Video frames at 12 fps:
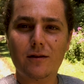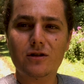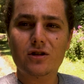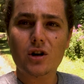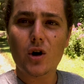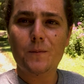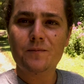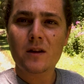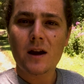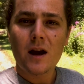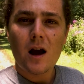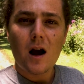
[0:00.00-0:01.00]
So
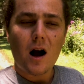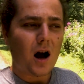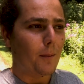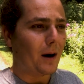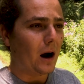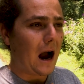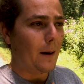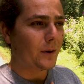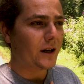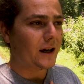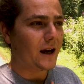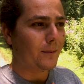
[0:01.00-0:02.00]
I'm
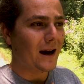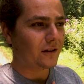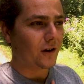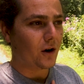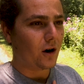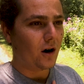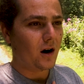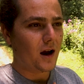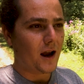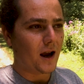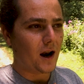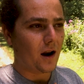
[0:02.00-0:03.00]
gonna head back to the car,
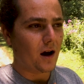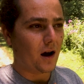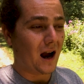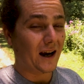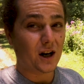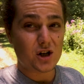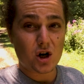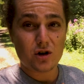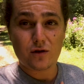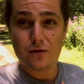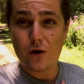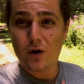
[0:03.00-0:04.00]
and I gotta charge
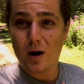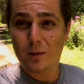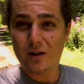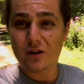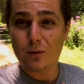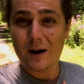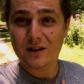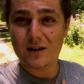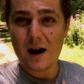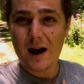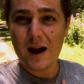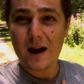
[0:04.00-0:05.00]
the phone up because it's about to
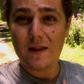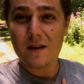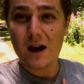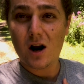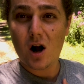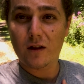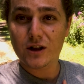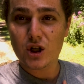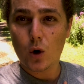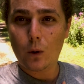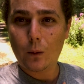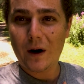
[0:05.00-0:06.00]
die, and then I'll let you
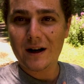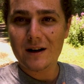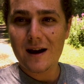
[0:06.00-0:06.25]
know where we're headed